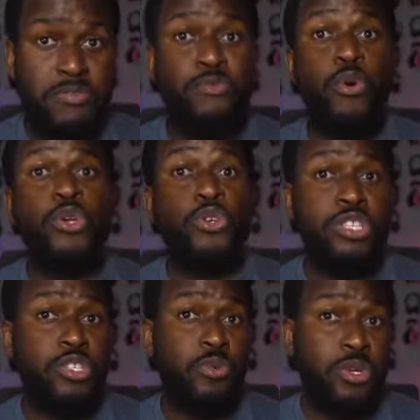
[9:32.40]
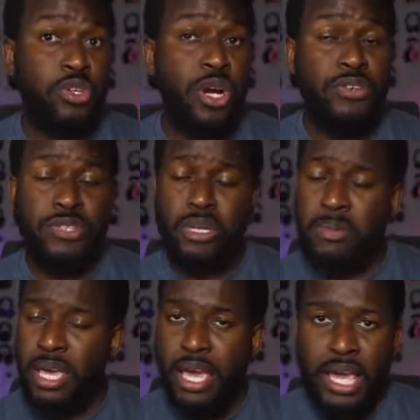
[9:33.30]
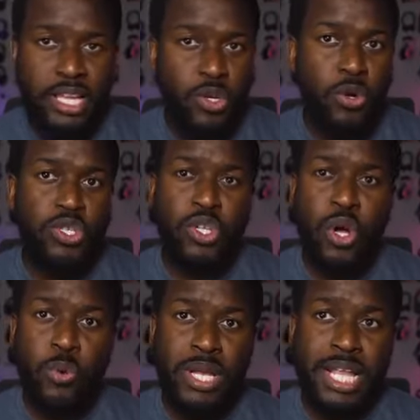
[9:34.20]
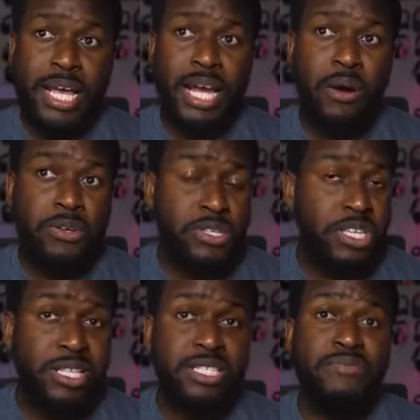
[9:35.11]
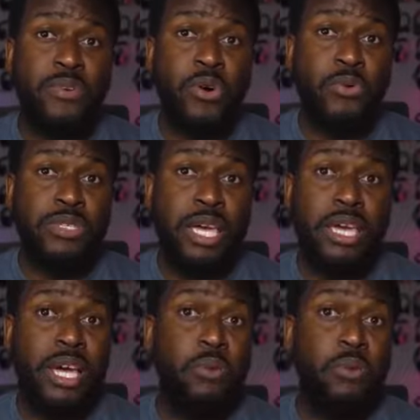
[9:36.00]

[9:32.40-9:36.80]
before you need to recharge them. It goes a long way, 9 hours. You can listen for a whole day